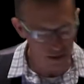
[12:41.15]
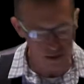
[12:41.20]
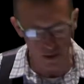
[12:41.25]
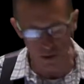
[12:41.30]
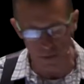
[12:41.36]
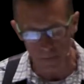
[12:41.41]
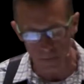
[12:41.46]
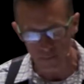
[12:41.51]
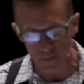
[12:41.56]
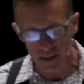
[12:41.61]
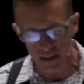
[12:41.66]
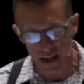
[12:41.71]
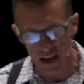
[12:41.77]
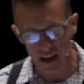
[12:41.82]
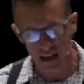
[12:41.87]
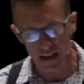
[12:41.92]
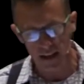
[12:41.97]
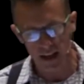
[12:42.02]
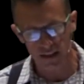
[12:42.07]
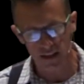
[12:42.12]
So,
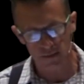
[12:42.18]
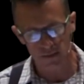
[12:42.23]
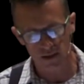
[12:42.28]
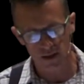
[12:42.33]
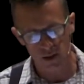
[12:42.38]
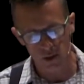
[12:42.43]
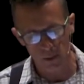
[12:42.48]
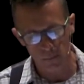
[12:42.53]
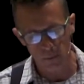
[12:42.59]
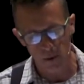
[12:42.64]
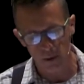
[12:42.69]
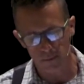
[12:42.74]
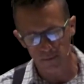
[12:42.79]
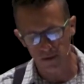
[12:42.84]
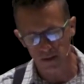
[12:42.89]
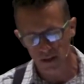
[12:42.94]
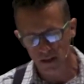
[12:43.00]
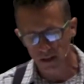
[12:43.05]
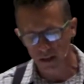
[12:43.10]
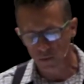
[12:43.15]
yeah, he had some slip ups.